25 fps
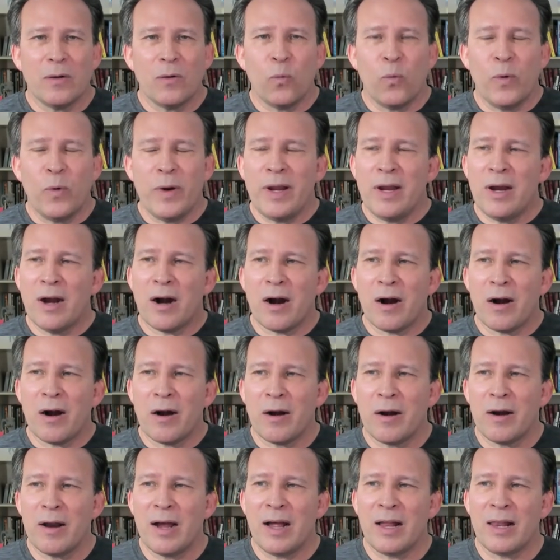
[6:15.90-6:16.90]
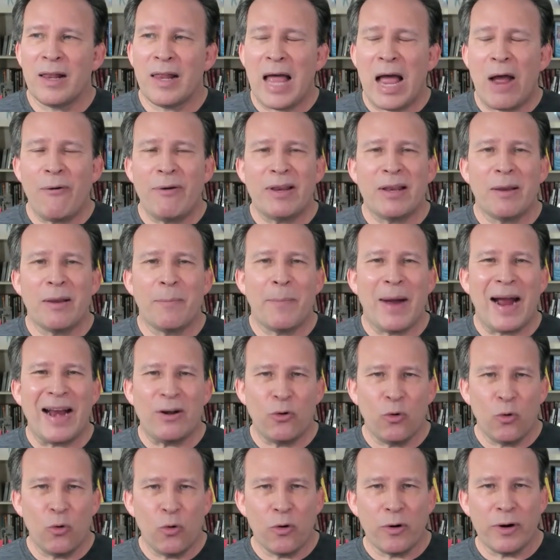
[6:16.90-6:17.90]
we are allowing the
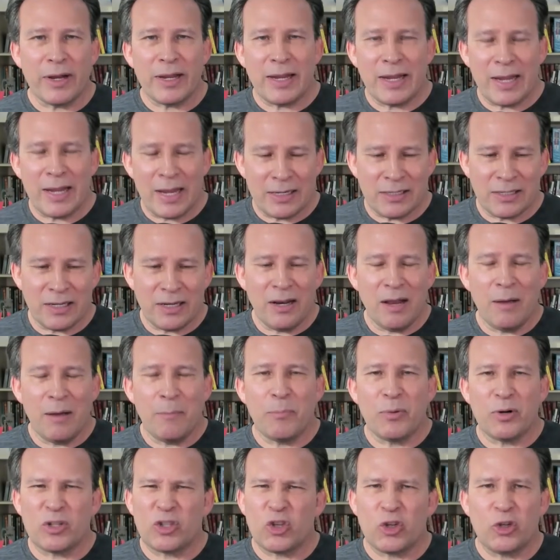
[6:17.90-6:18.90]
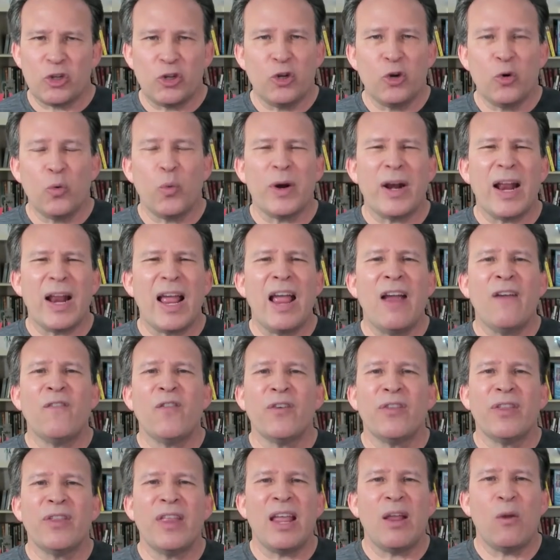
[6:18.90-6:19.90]
minority, as in numbers, to do
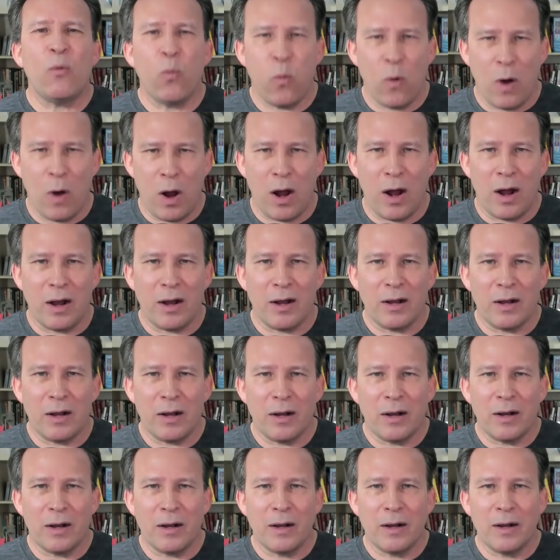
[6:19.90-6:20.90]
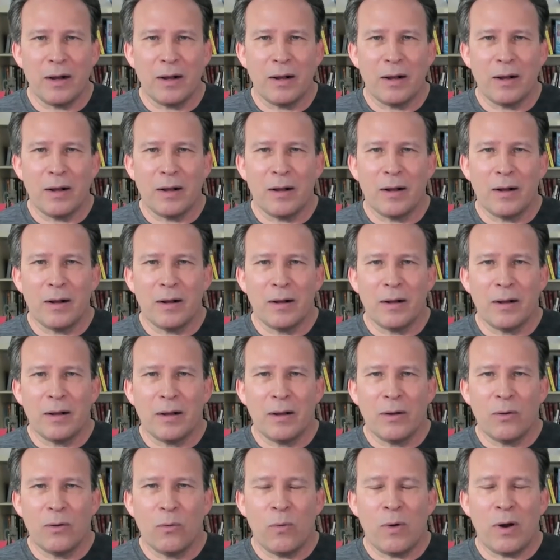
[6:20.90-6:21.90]
whatever they want
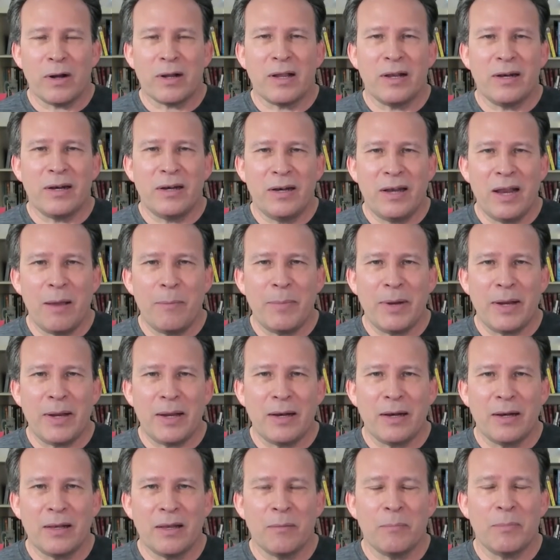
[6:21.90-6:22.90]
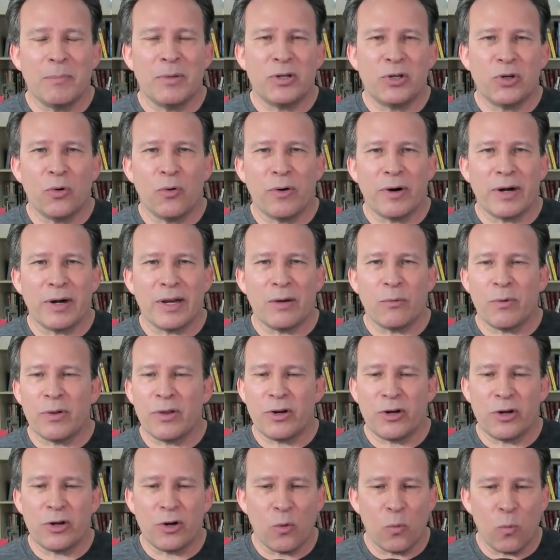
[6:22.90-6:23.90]
while condemning the majority,
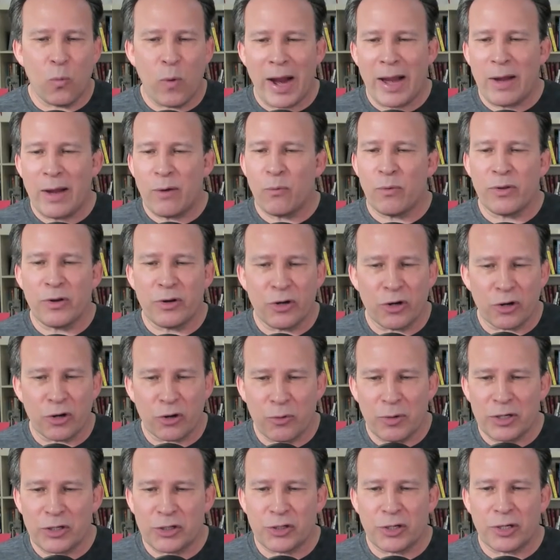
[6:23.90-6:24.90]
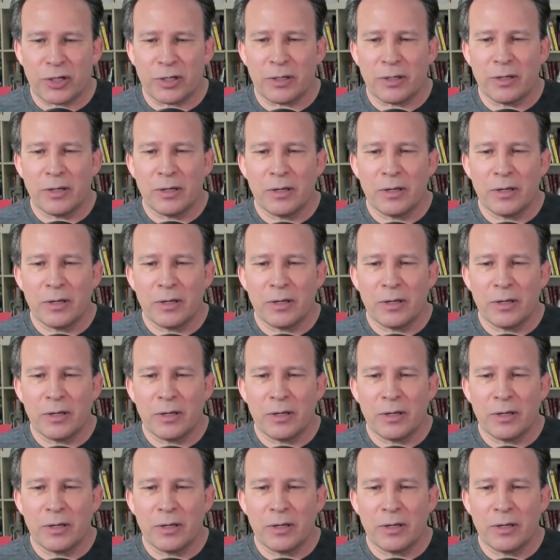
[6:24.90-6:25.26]
whether you're white, whether you're Christian,